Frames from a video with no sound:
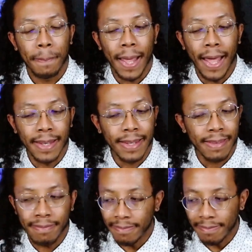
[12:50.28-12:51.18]
And
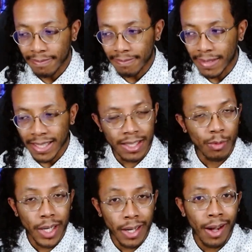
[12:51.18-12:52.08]
this is
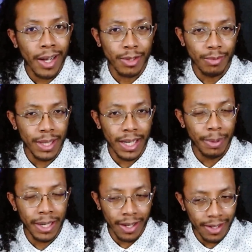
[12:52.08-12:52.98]
quite hard, really,
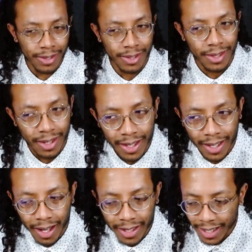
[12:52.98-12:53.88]
because
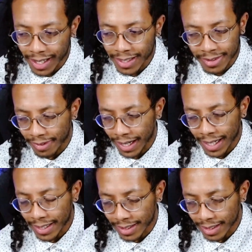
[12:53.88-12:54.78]
yes,
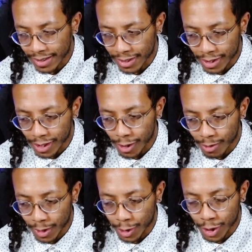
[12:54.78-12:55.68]
Violet doesn't know
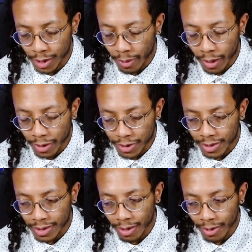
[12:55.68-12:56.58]
what she wants,
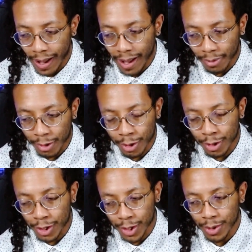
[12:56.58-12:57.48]
so how
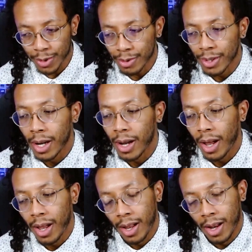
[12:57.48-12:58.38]
could you
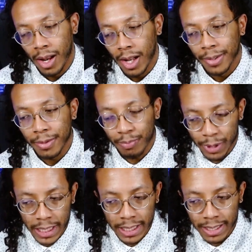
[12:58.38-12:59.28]

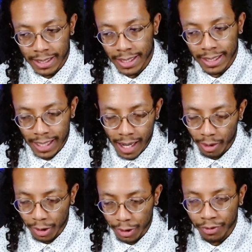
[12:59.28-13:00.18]
spring it
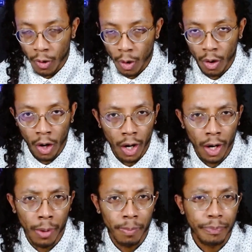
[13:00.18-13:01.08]
out for her?